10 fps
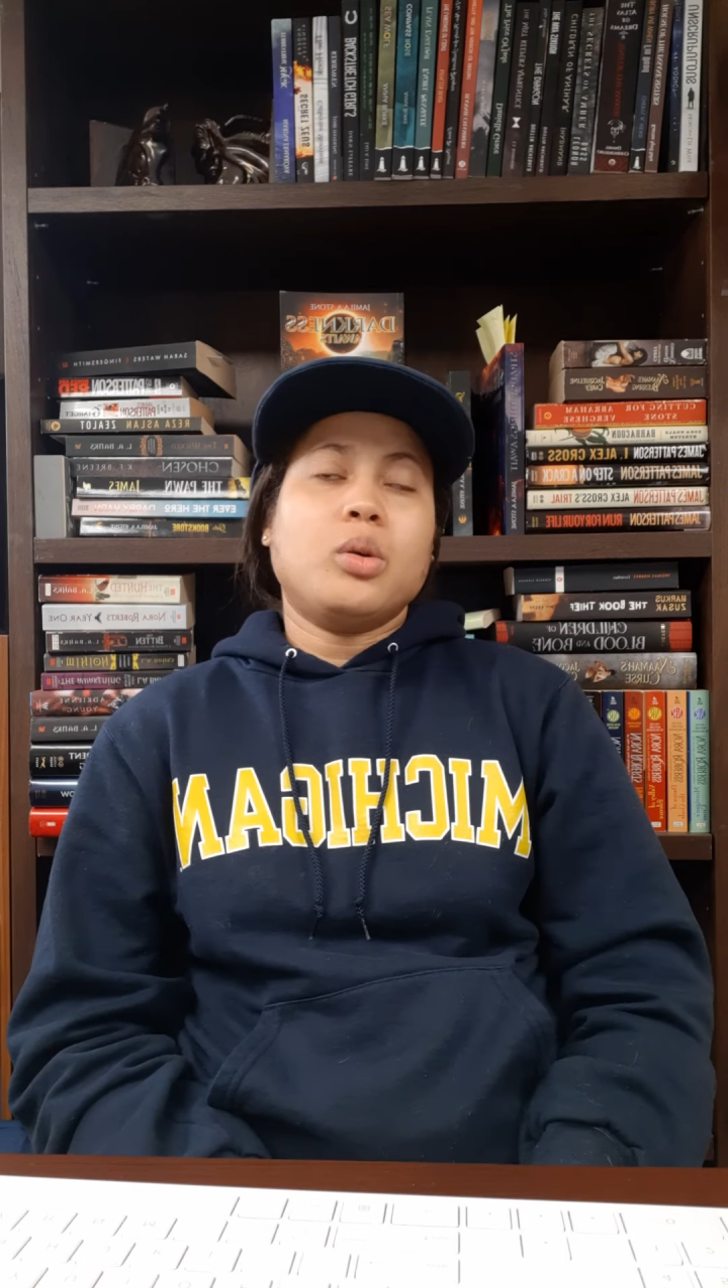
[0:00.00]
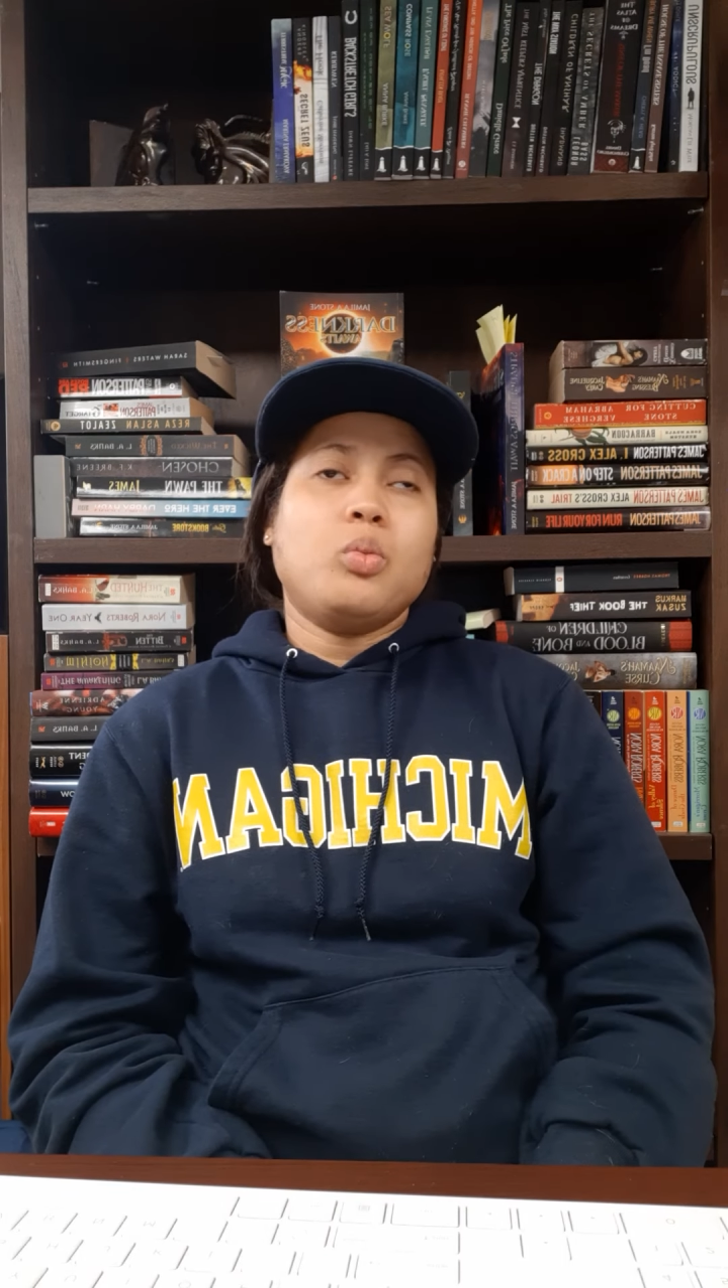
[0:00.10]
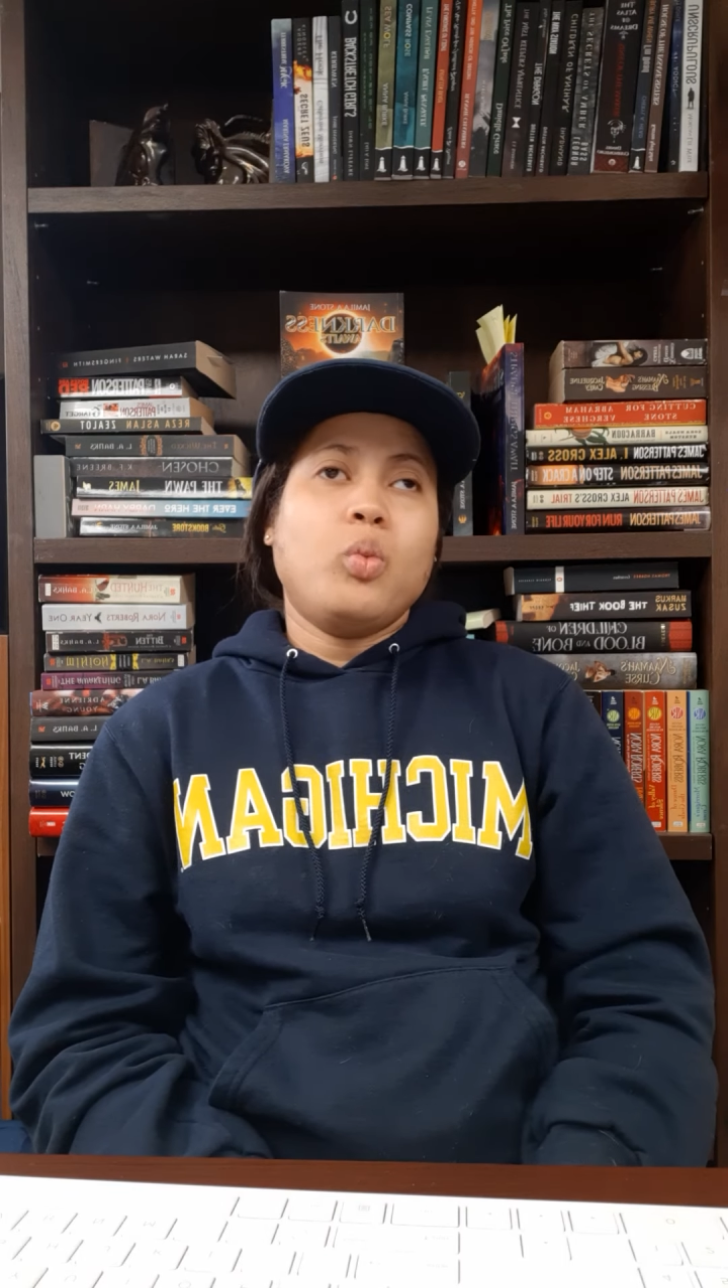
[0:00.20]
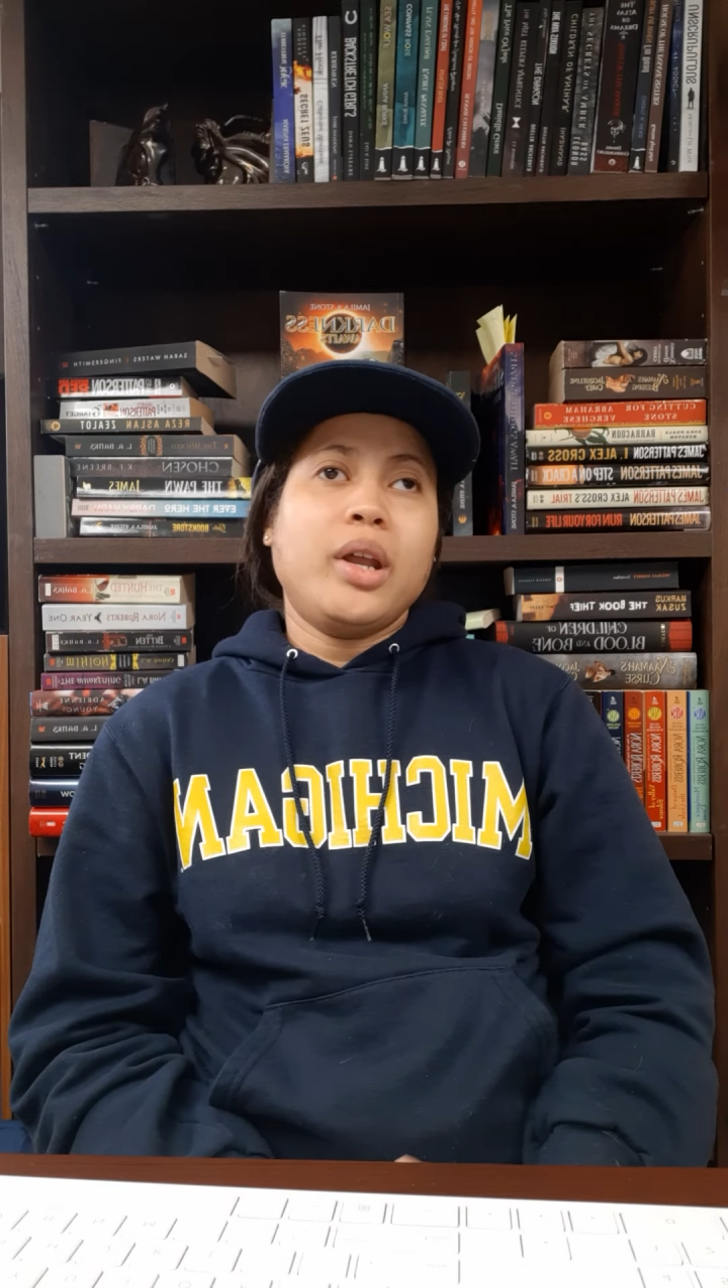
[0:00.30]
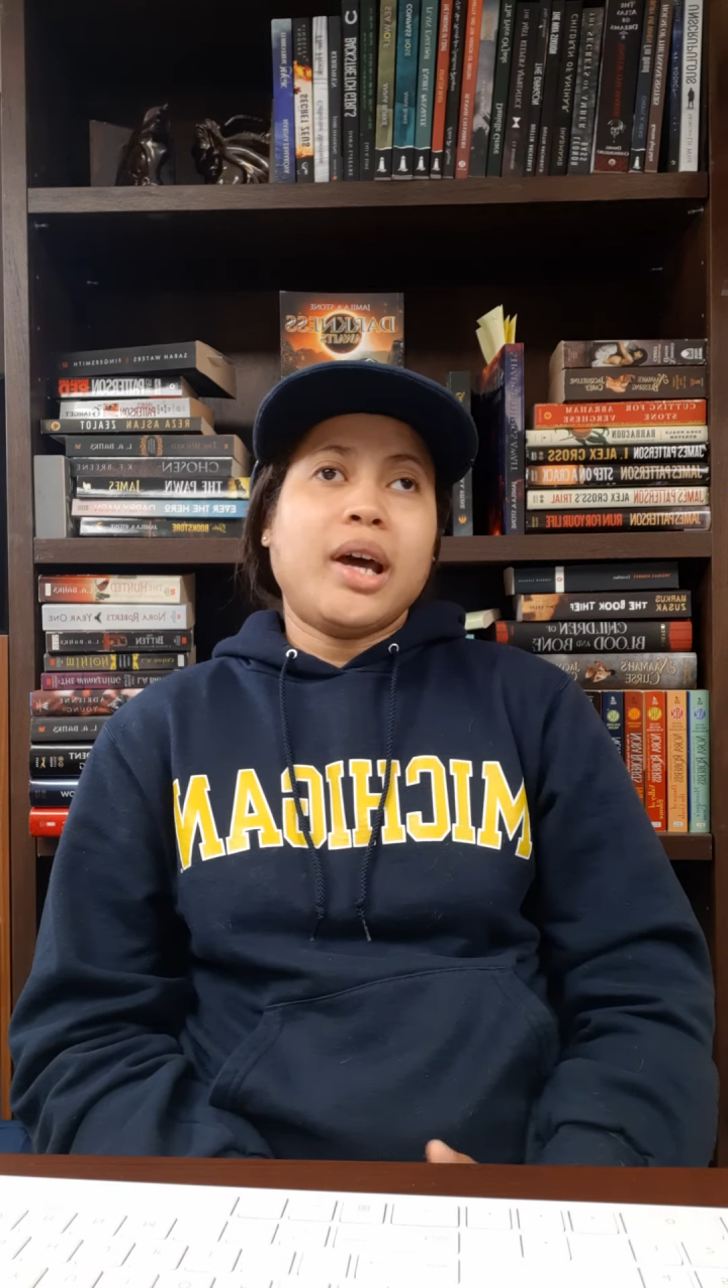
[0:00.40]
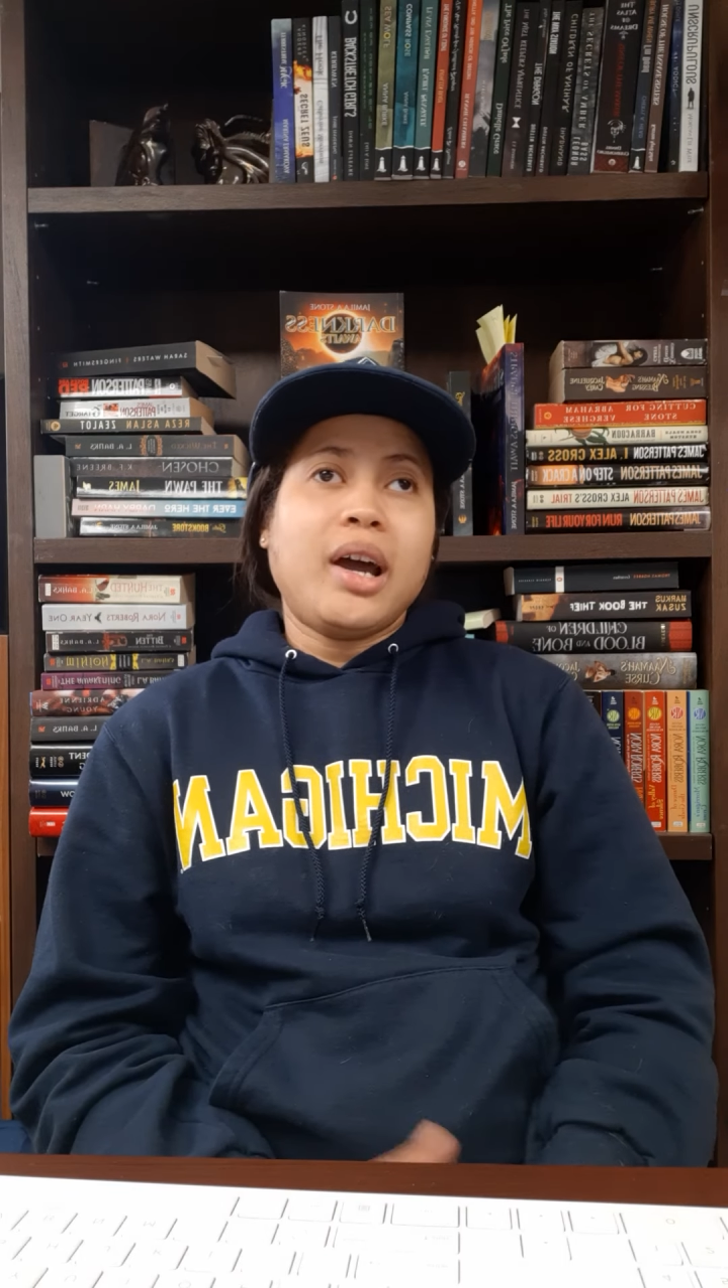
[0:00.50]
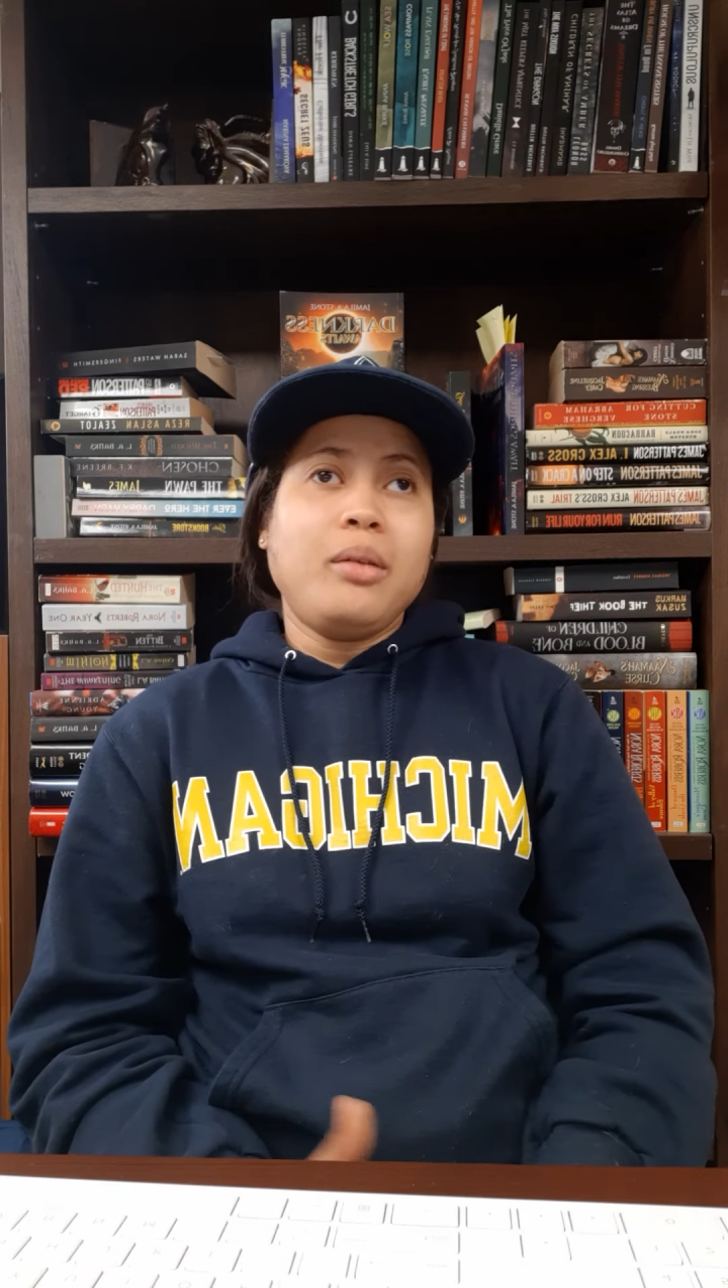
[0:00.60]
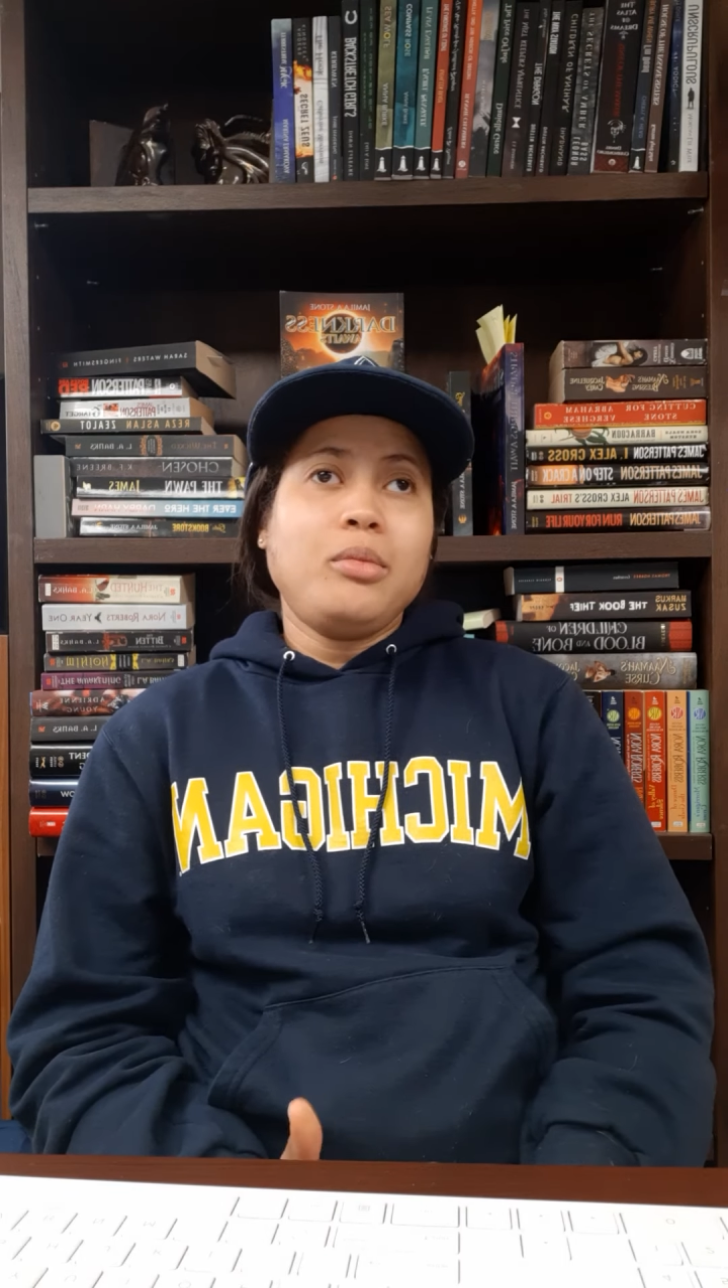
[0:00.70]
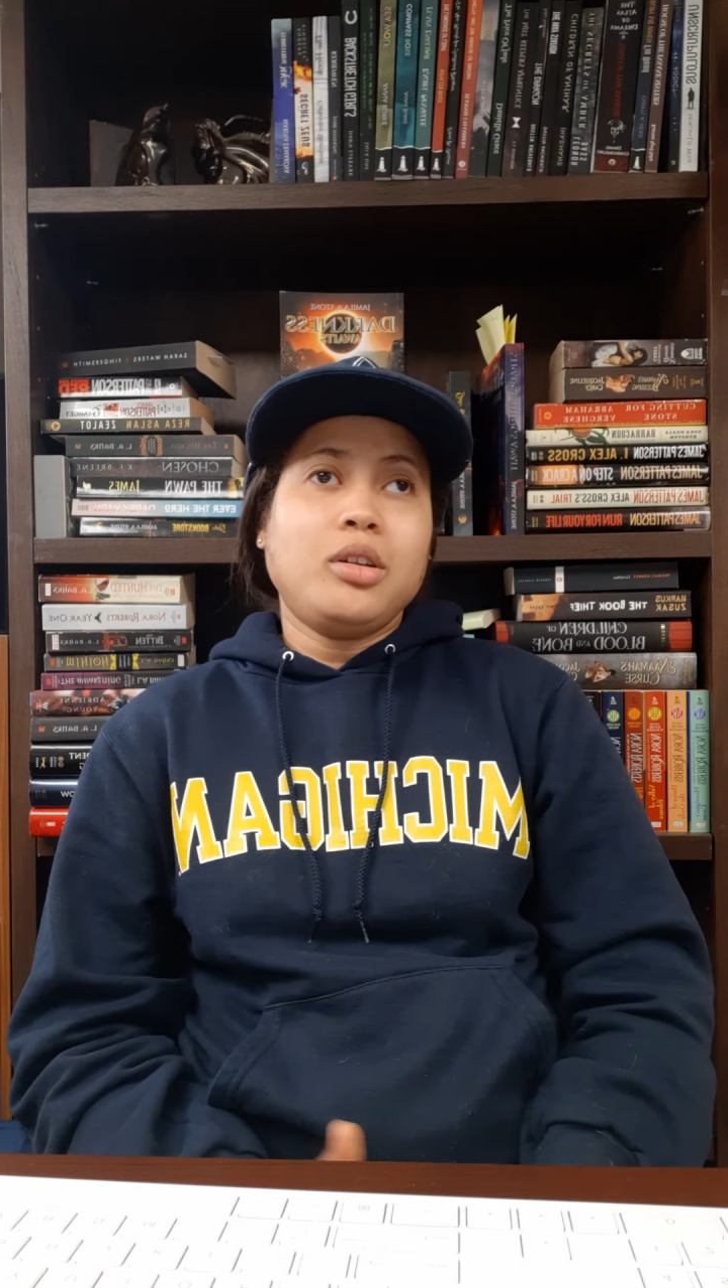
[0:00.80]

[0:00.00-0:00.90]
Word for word: when I'm